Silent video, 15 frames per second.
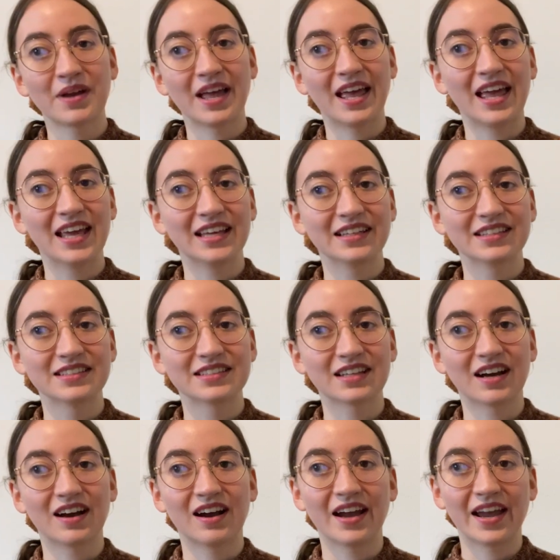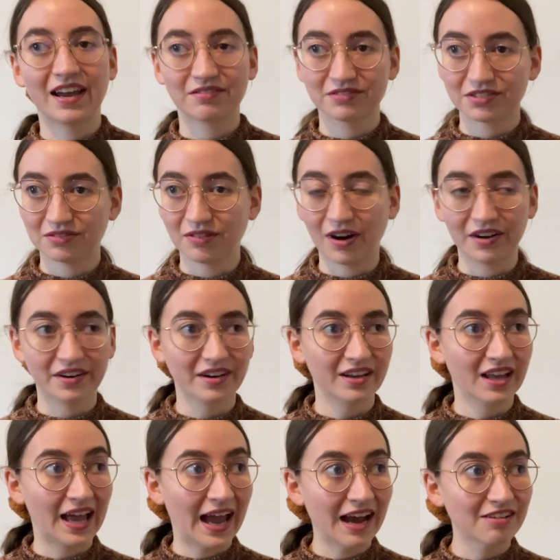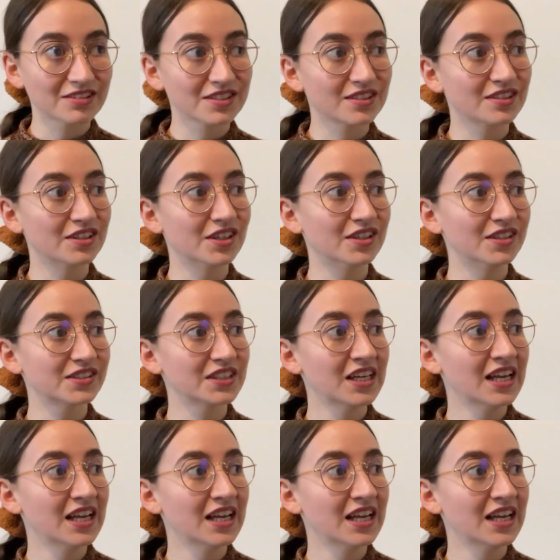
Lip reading: and I have to run a household